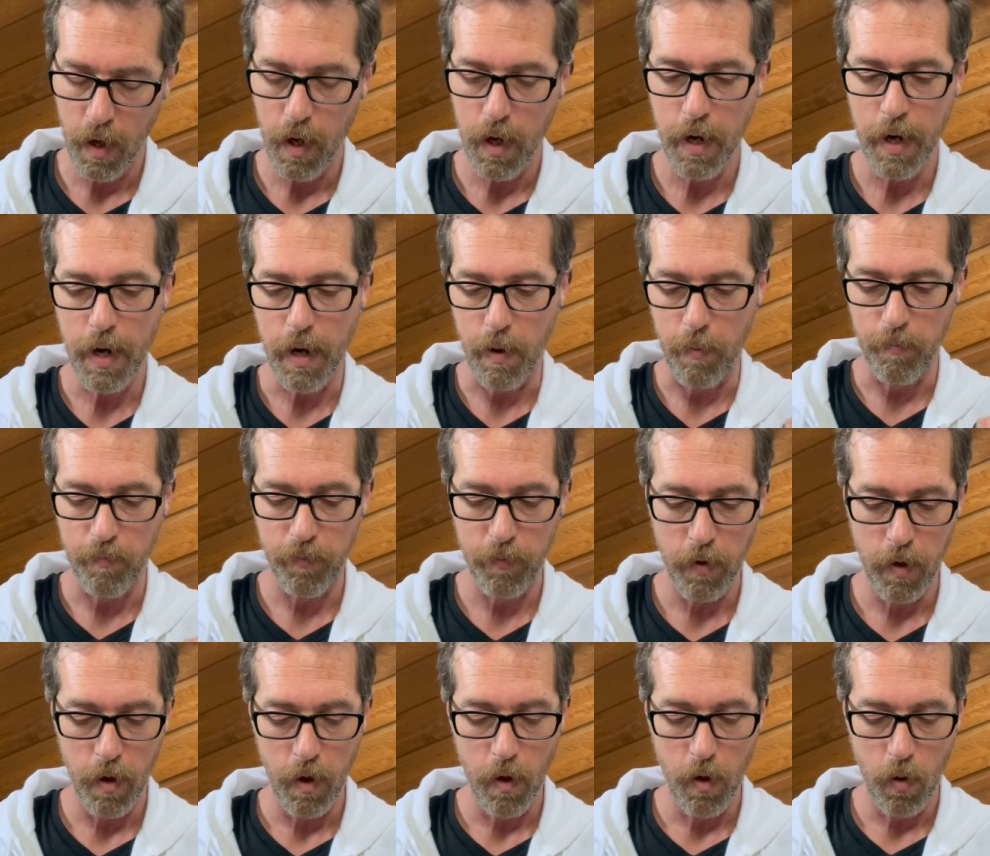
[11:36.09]
Now,
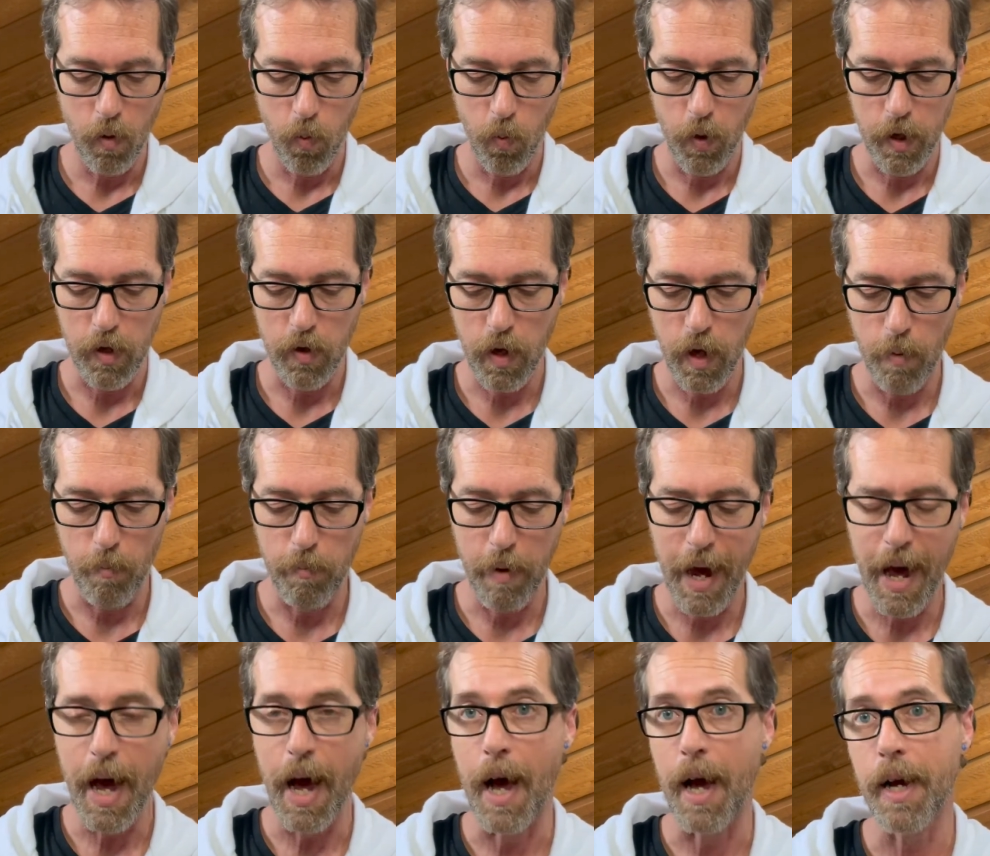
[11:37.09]
when you get
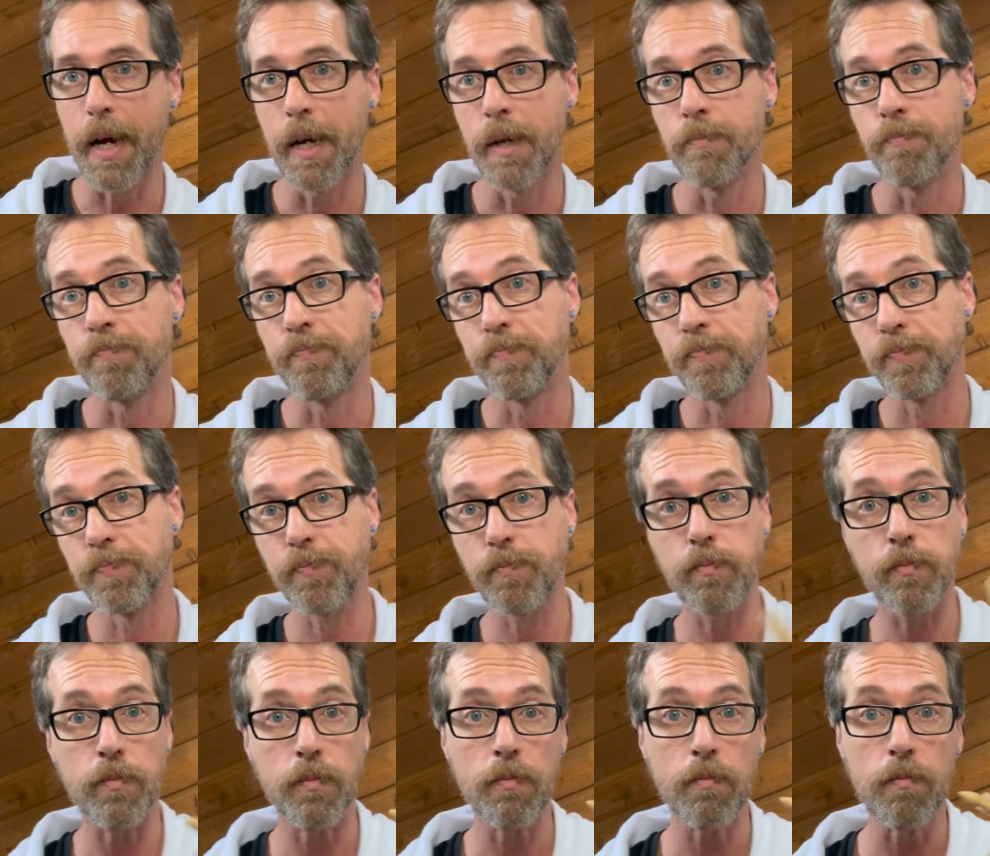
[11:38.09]
back
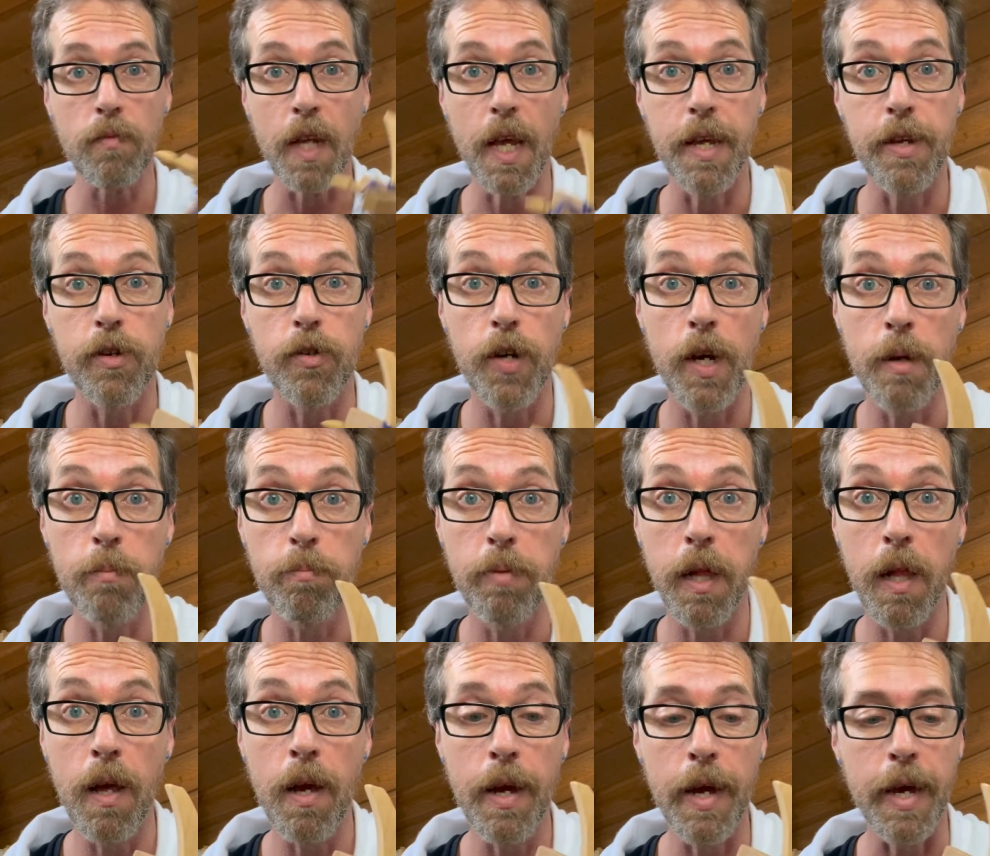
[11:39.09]
and you're done
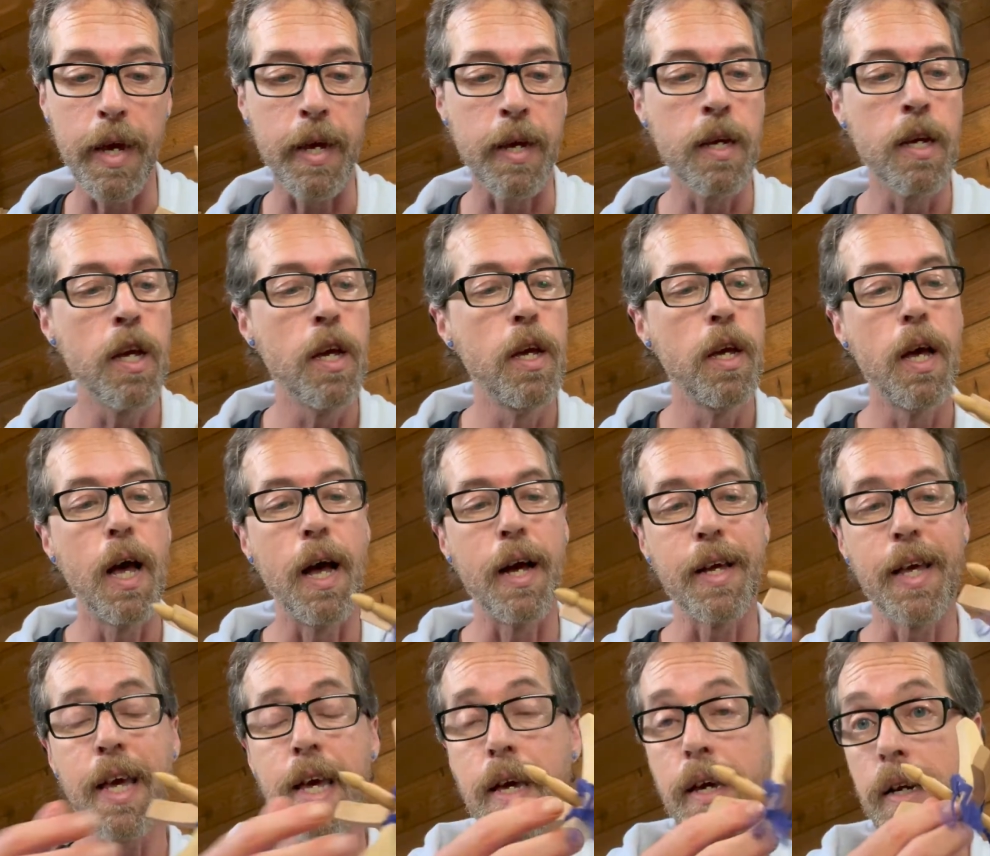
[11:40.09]
plying,
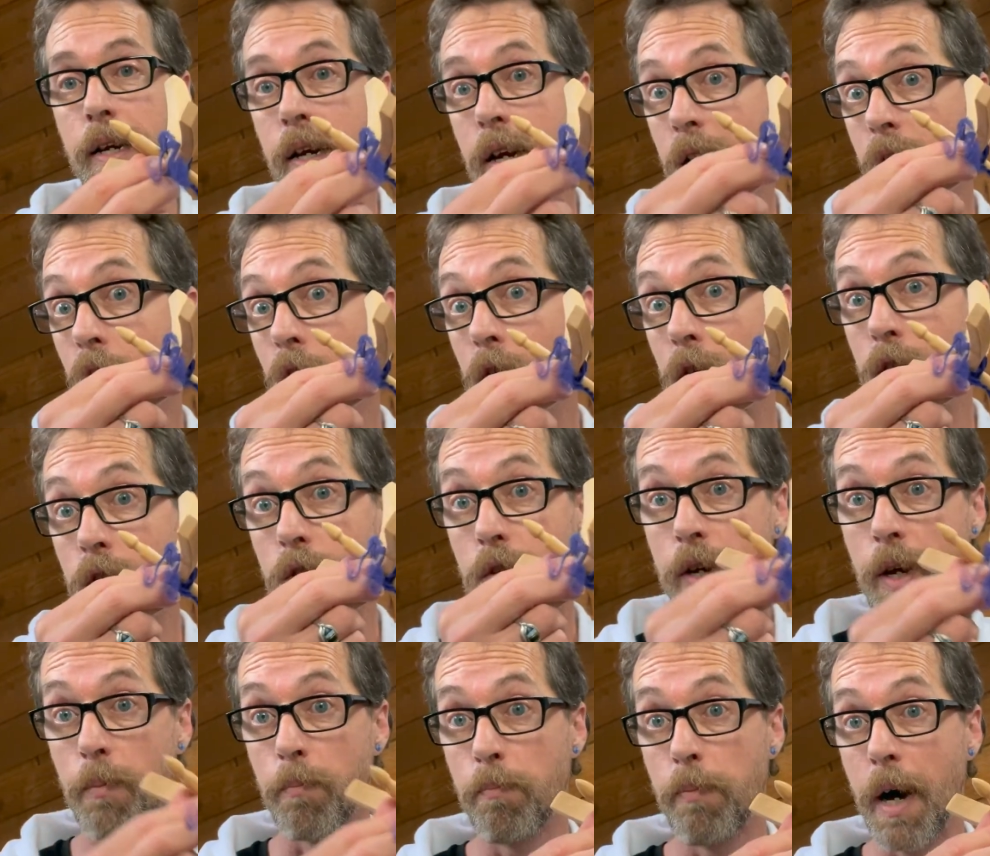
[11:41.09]
again, you
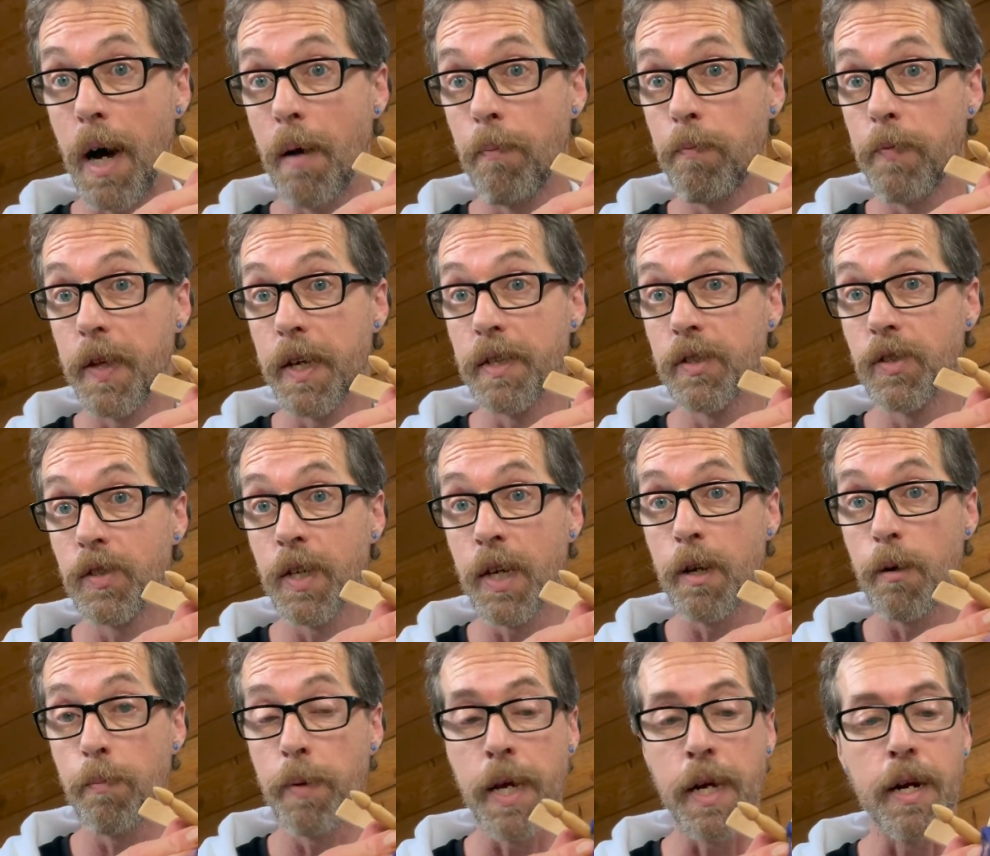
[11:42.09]
can pop this center
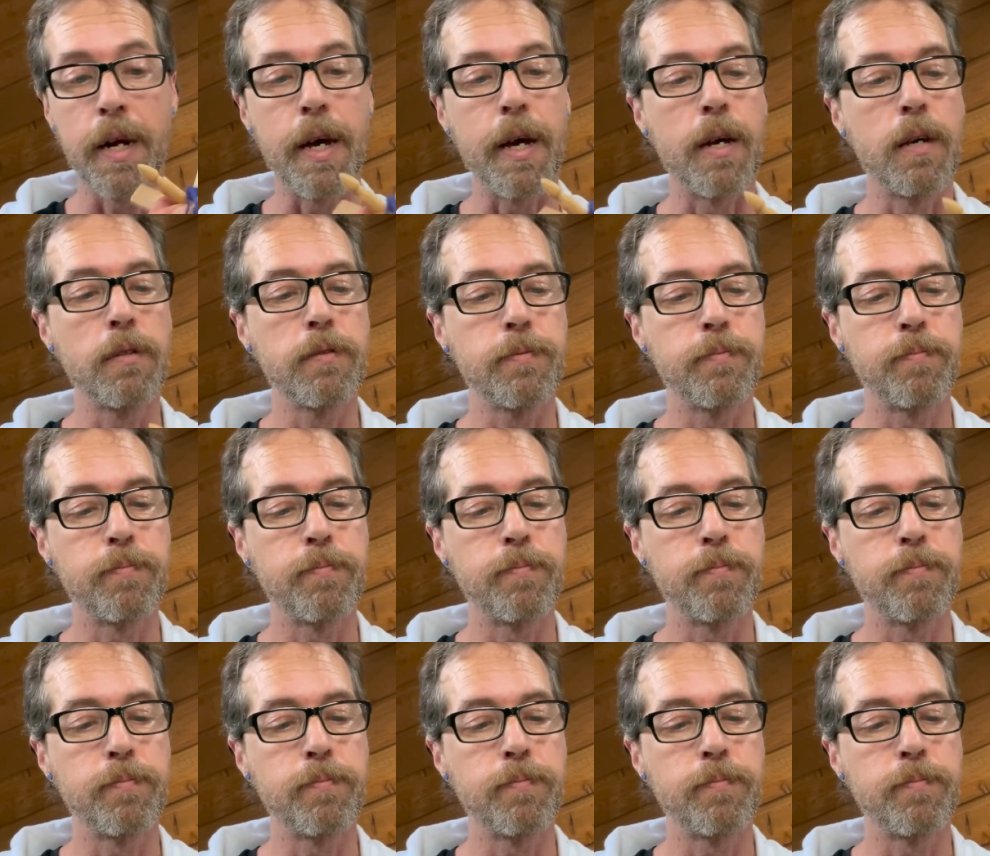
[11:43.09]
pin out.